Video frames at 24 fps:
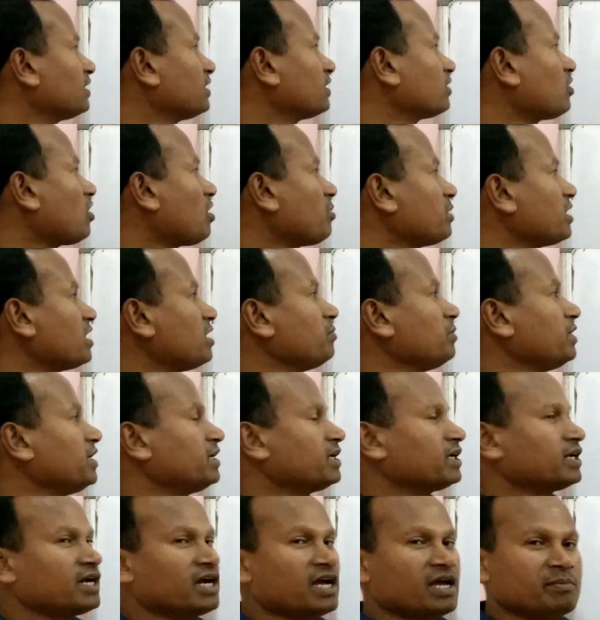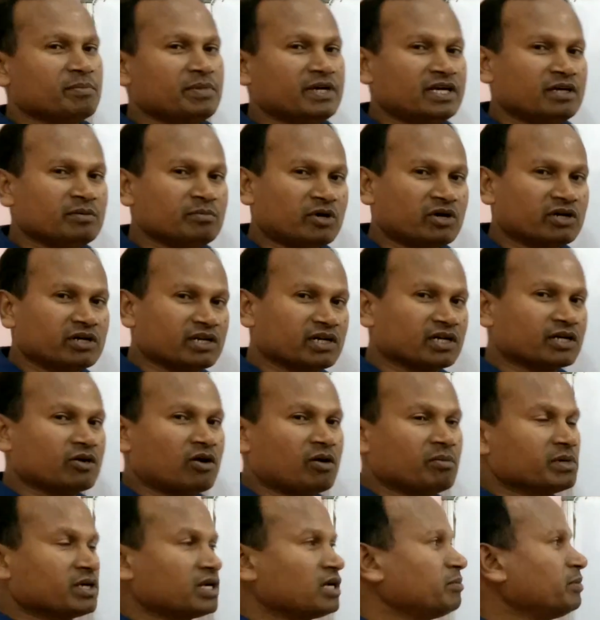common emitter hybrid model,
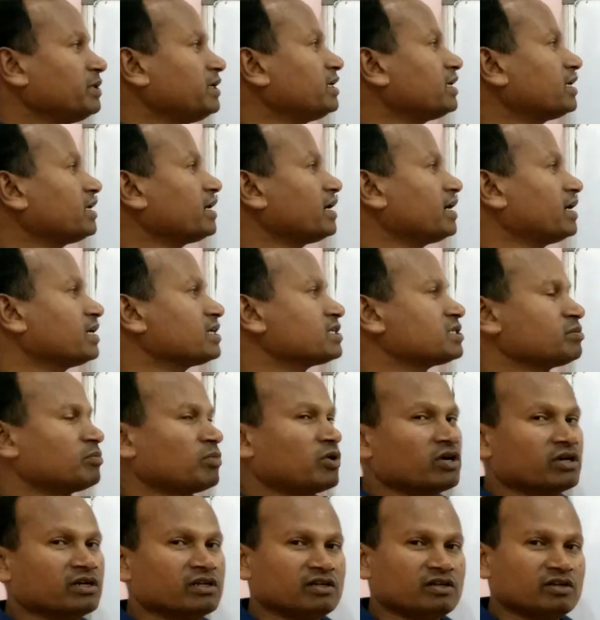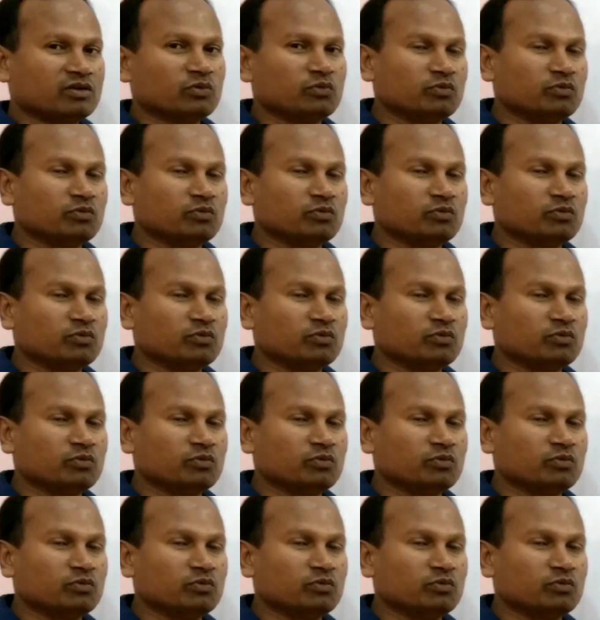common emitter H model.